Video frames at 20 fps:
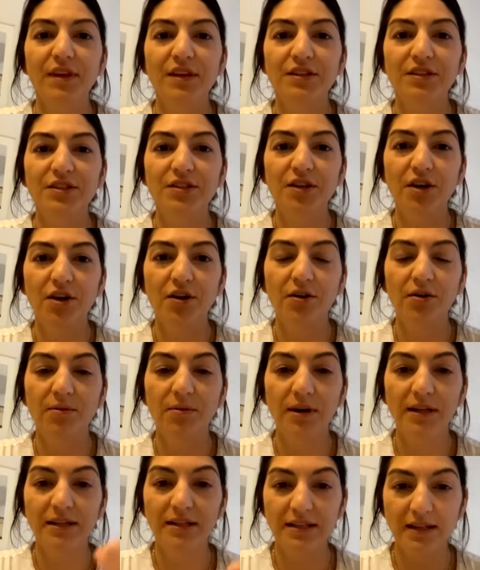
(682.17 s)

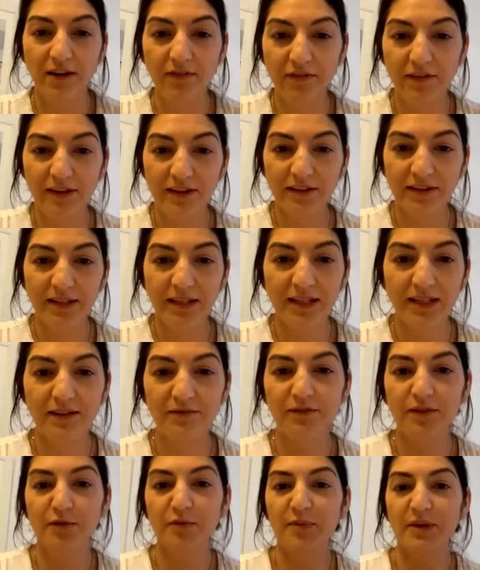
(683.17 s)
so definitely
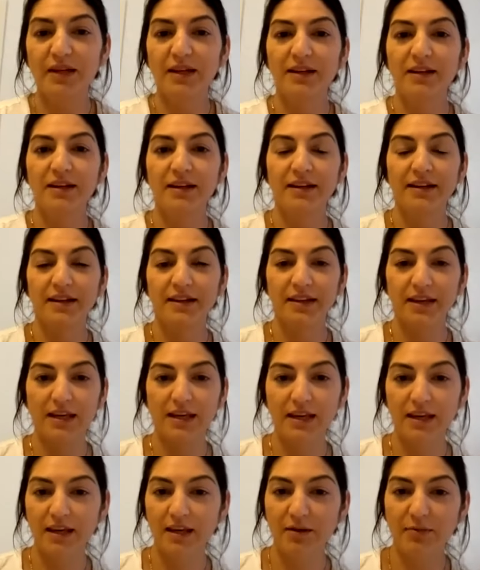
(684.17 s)
if you've been
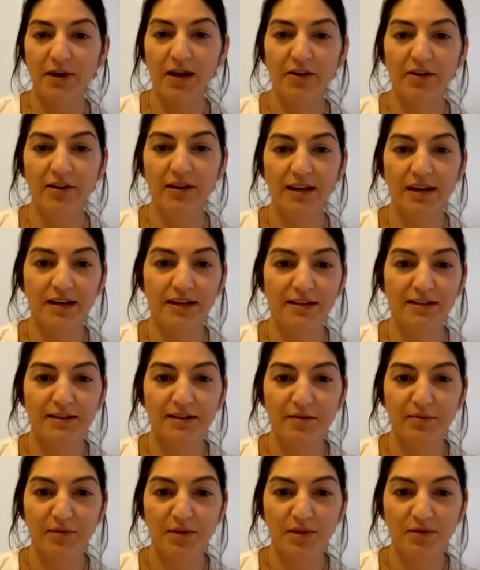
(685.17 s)
thinking about getting
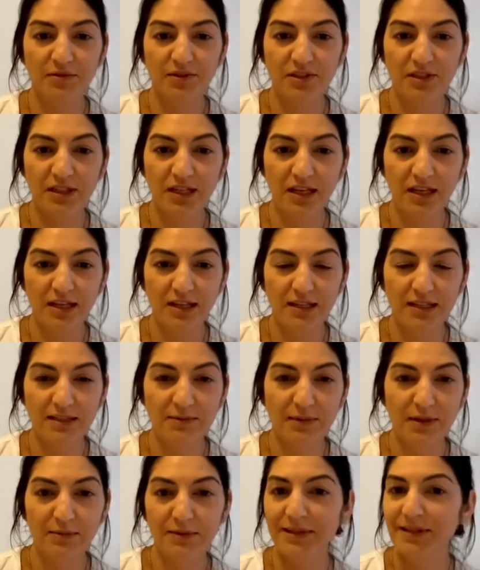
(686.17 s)
some new sheets,
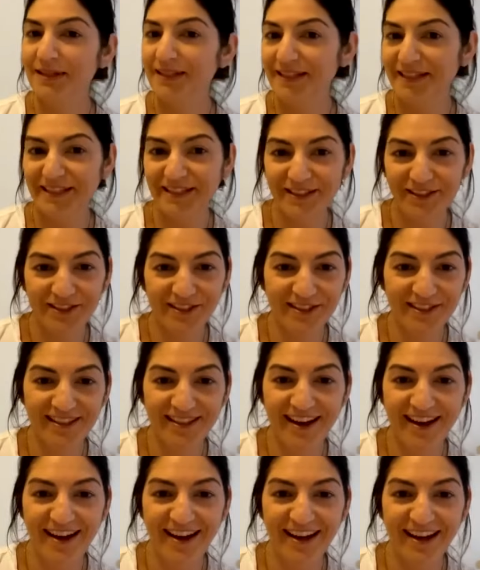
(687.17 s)
maybe this is your
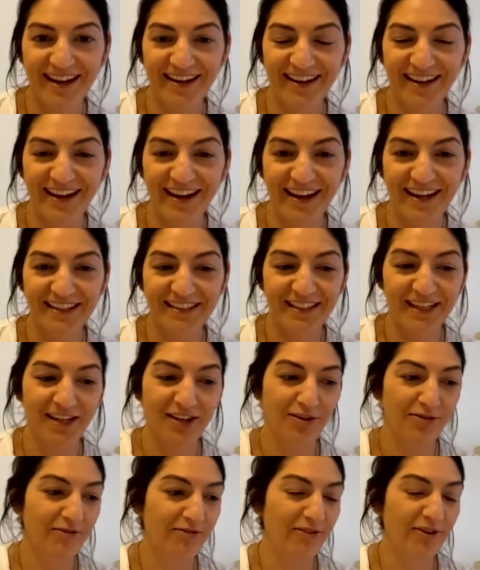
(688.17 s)
sign, I say
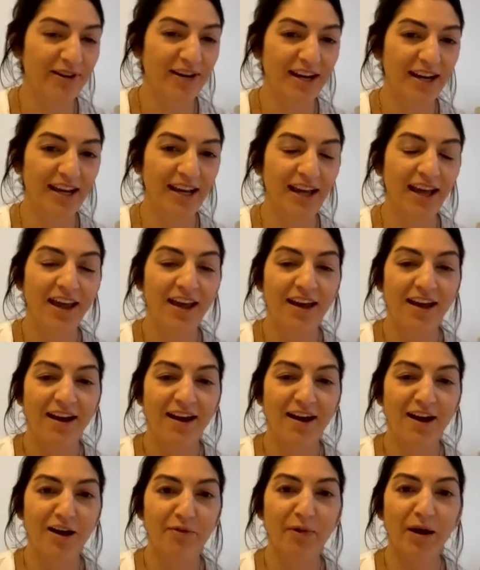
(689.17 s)
go for it.
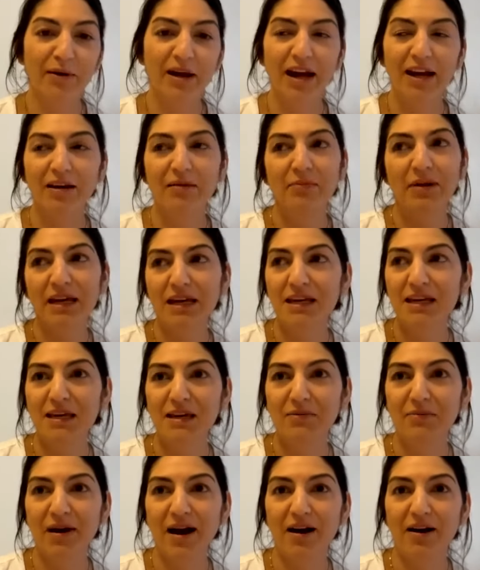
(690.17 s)
Um, I'm kind of picky
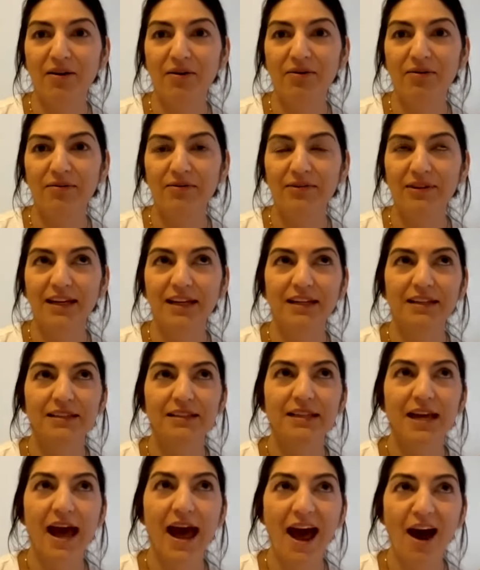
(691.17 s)
about like
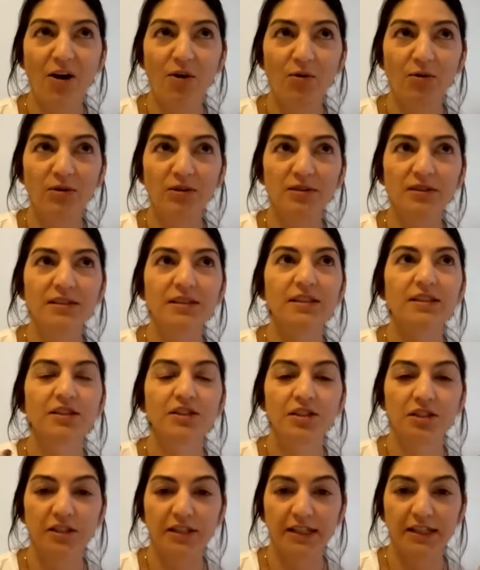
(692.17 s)
towels,
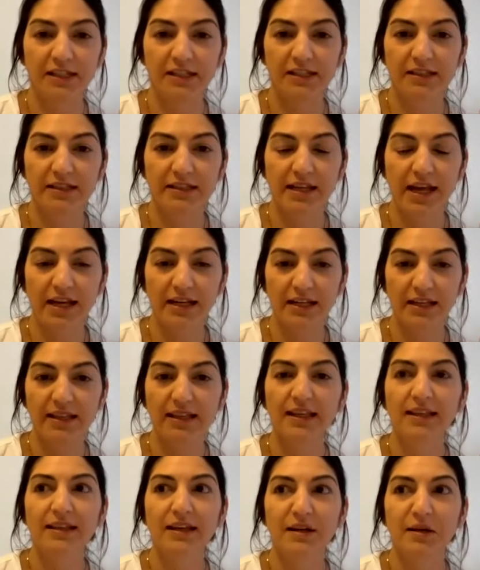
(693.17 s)
sheets,
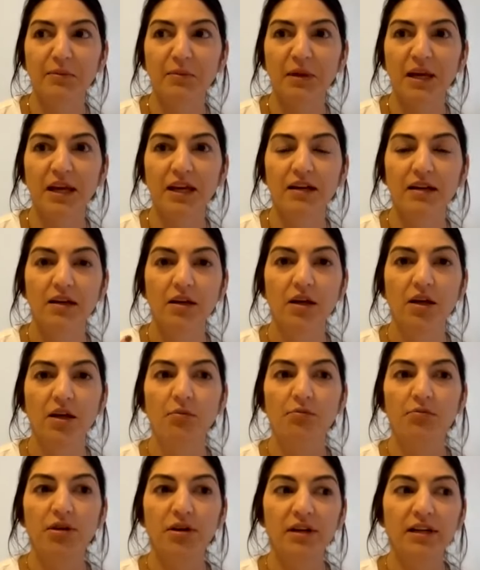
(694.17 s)
anything that I'm like
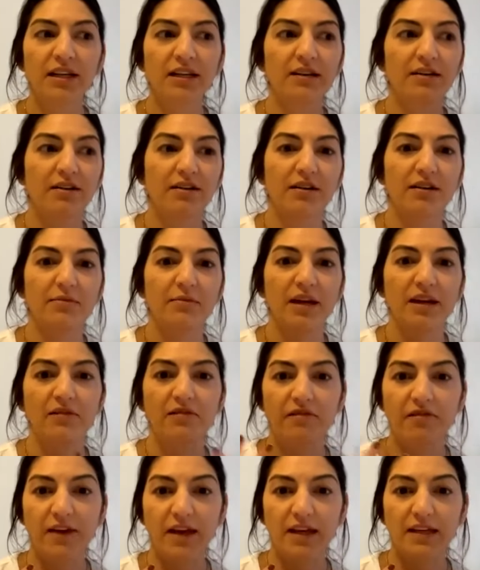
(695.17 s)
putting on my
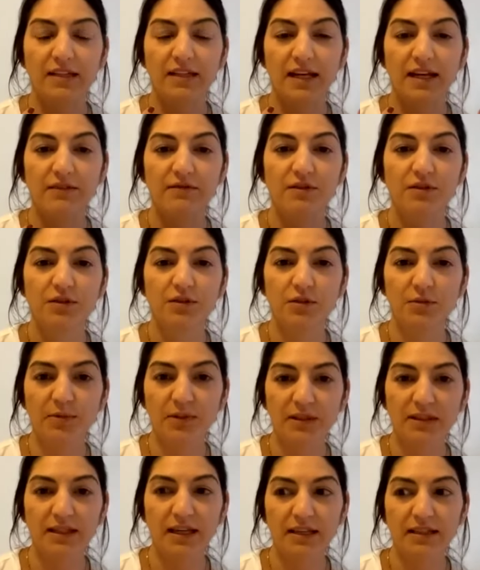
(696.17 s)
face. I have
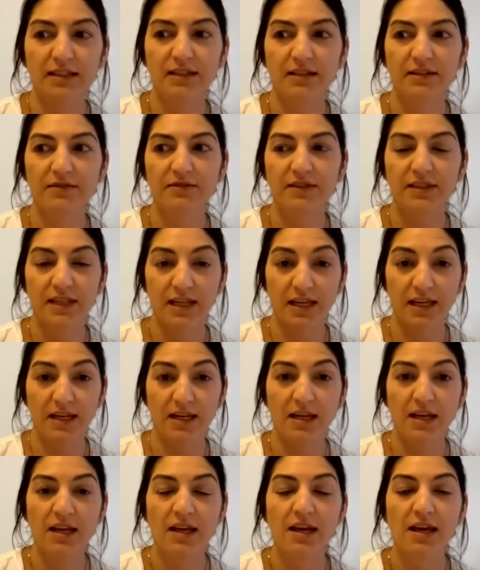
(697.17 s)
super sensitive
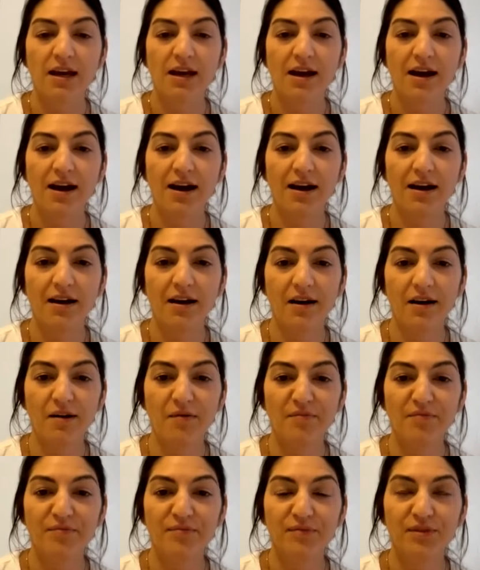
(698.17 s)
skin.
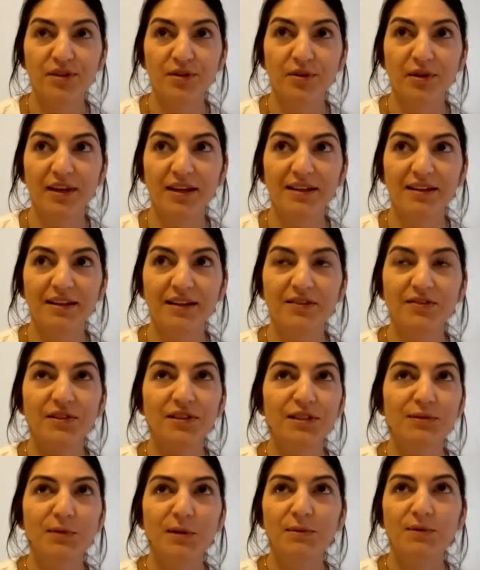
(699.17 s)
Um, so like even
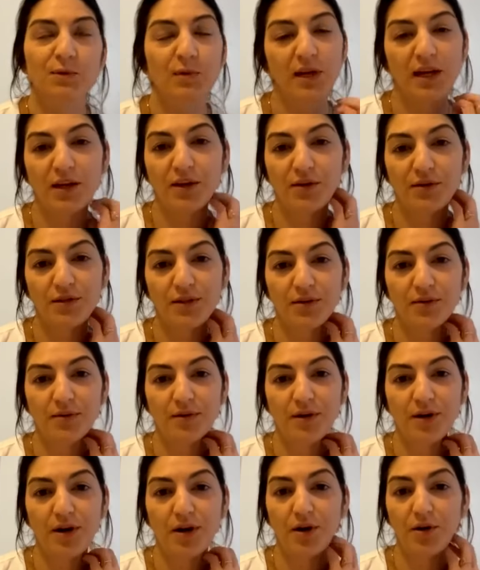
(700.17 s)
sometimes when I go to
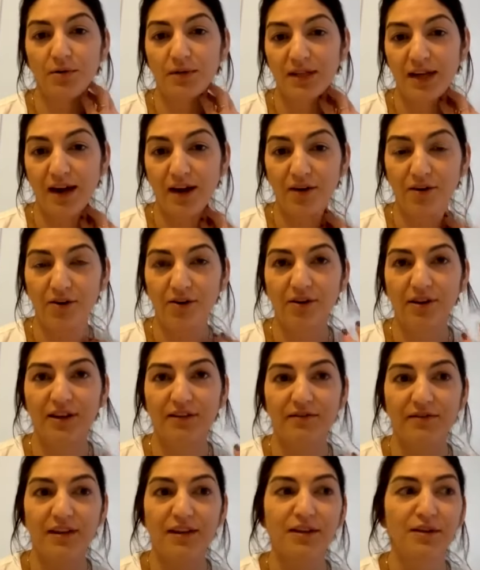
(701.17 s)
a hotel,
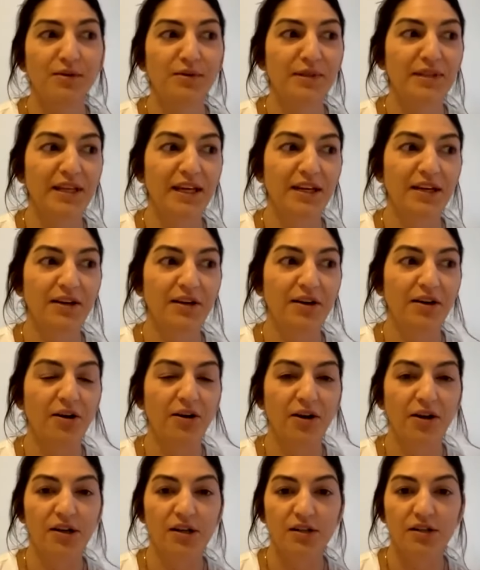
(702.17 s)
if they use like a
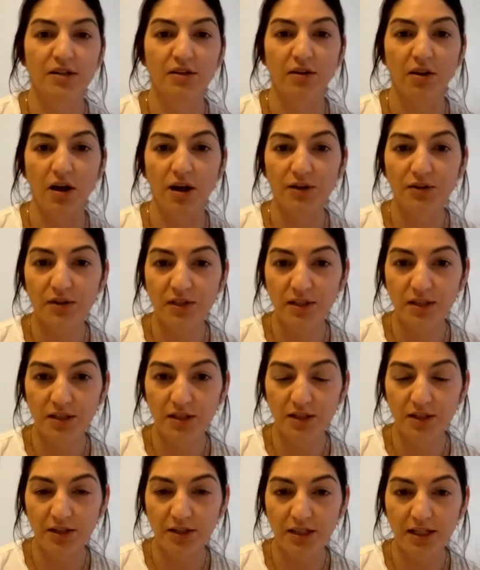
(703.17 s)
harsh laundry
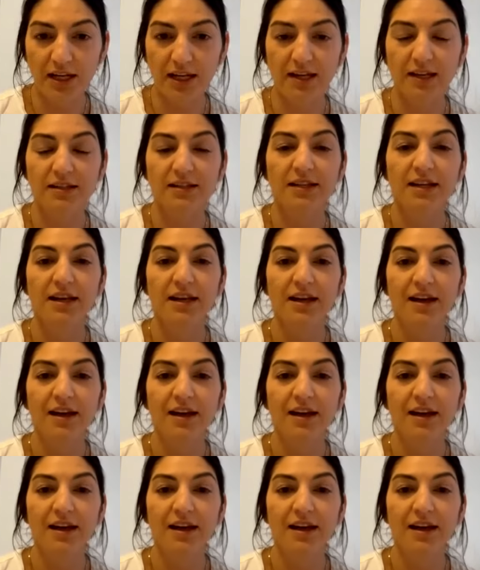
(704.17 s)
detergent,